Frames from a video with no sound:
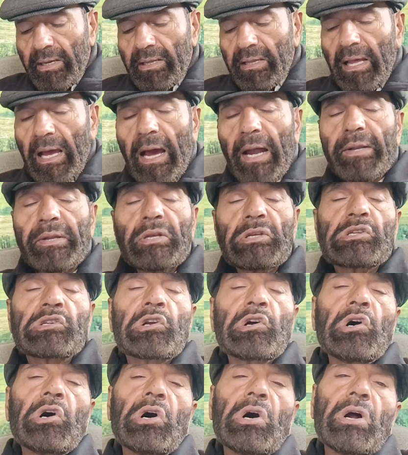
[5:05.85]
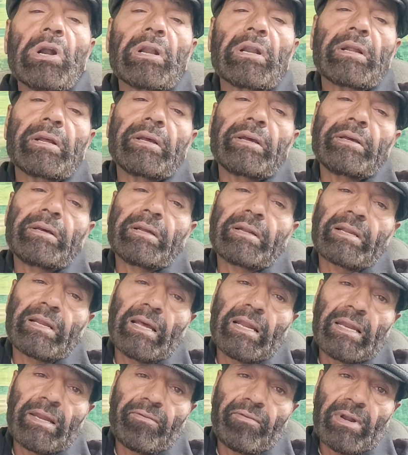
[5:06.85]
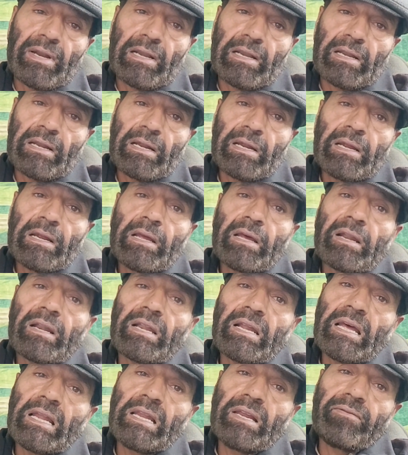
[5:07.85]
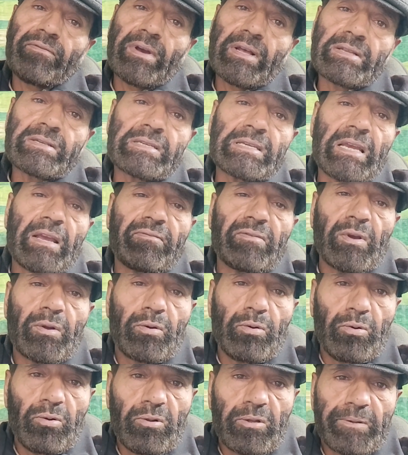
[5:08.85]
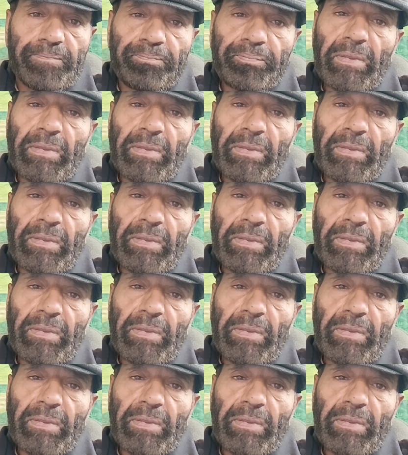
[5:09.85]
that is called relevant. Relevancy of the goals.